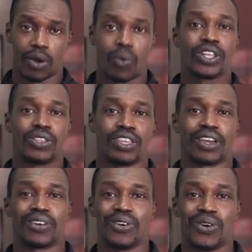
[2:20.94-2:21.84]
What do you
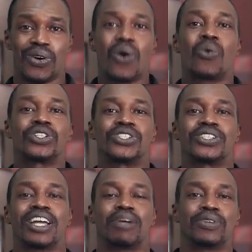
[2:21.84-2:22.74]
think? What's your
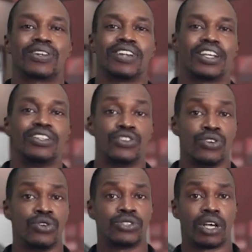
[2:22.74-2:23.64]
setup look like? Do you
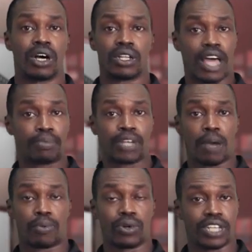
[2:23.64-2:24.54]
use a
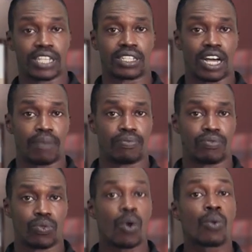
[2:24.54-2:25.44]
laptop or a desktop?
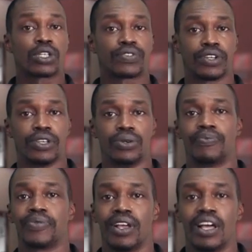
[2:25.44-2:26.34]
What works for you?
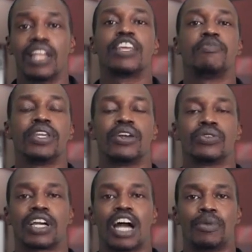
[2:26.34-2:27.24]
Leave me a note
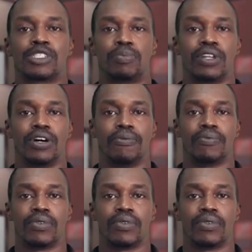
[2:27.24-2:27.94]
in the comments below.